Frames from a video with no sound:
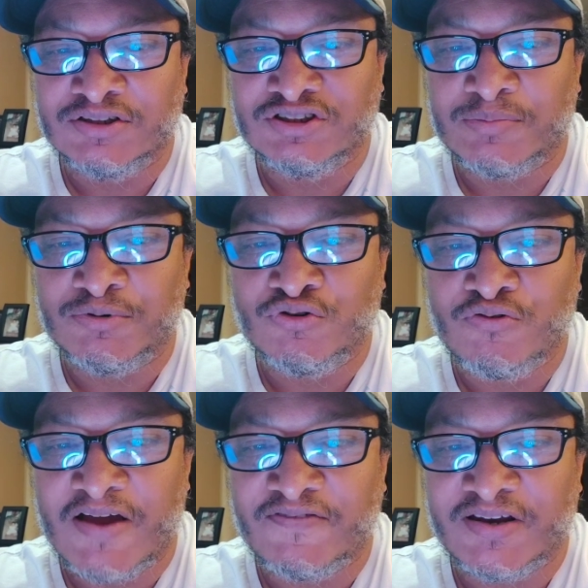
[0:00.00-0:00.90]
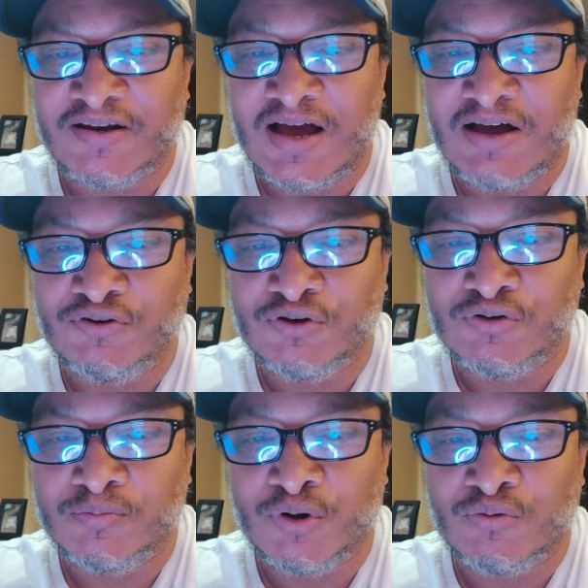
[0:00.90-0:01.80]
double graphic
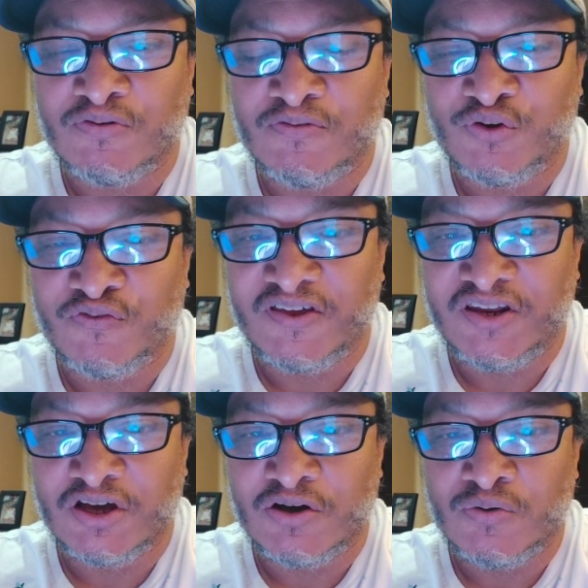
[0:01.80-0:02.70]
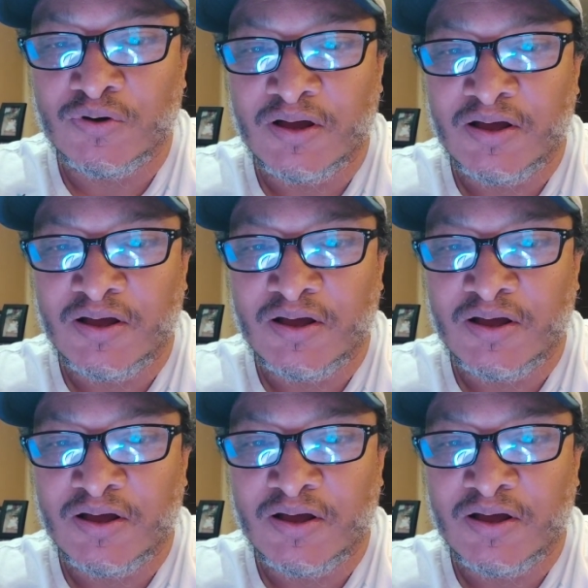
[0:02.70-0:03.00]
novel book review video